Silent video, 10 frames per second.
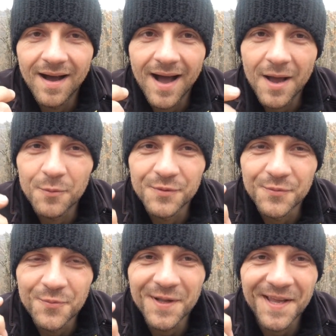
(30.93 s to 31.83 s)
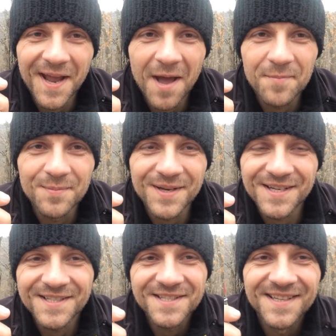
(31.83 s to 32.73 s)
I was really happy
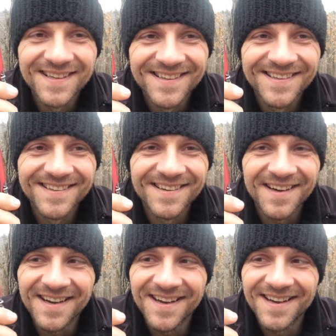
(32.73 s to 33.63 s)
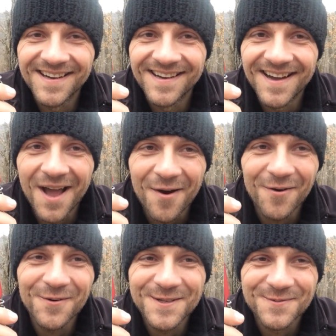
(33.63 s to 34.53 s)
because I
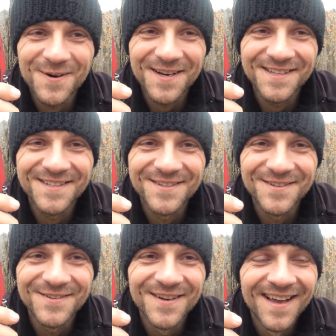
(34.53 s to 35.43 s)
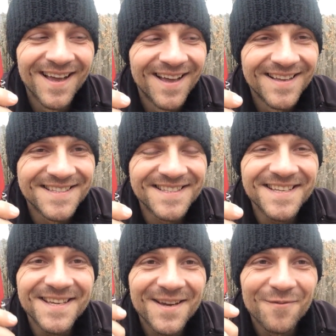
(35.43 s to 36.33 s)
always wanted to
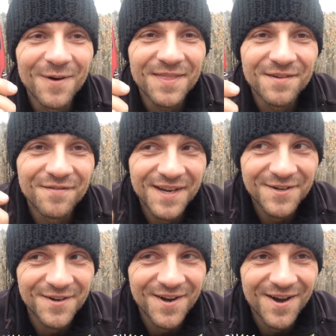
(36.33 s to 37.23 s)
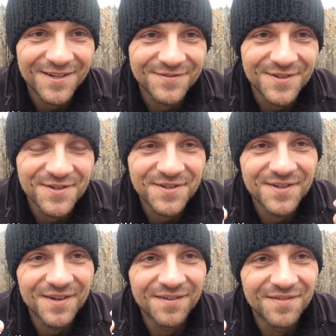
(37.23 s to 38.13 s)
see what the Victorinox version
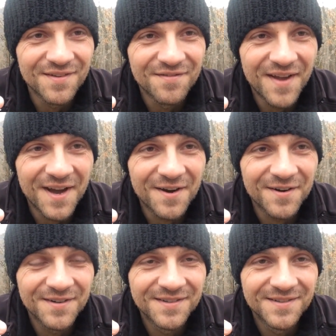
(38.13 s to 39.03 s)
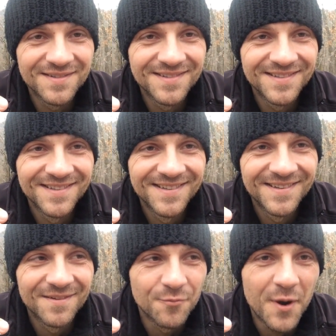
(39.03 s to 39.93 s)
of the Wenger
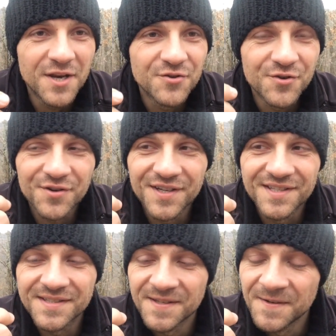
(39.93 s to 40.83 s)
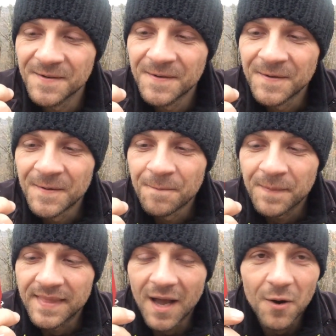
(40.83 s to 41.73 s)
Ranger is.
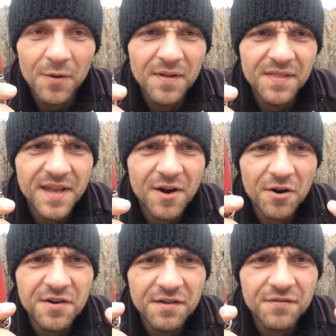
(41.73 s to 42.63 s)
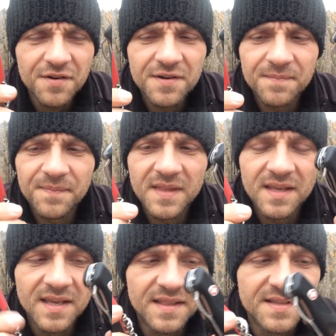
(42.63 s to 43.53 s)
Now, they are different
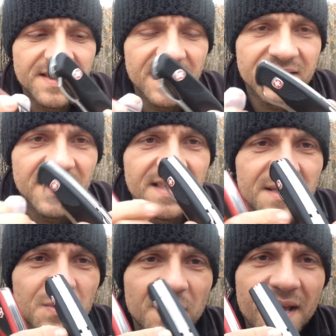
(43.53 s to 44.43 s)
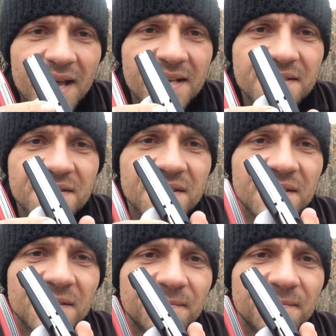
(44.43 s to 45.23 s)
in the sense that this one has the